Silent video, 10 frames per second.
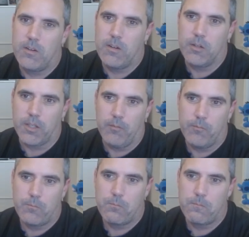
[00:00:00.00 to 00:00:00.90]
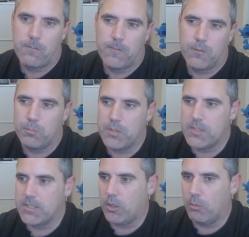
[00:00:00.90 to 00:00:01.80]
Okay, so hope this
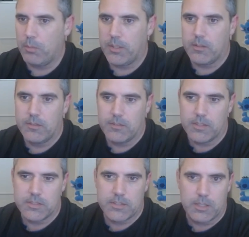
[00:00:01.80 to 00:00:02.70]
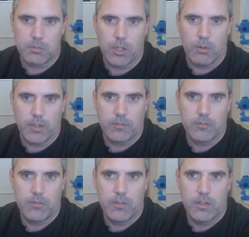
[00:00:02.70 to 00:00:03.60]
is helping. Let's keep going.
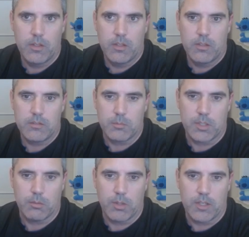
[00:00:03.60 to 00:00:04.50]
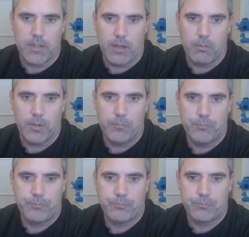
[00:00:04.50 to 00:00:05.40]
So I'm going to get rid of that one
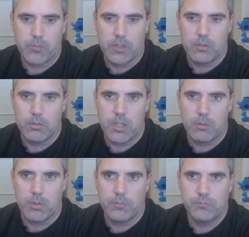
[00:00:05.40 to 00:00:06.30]
and do another one.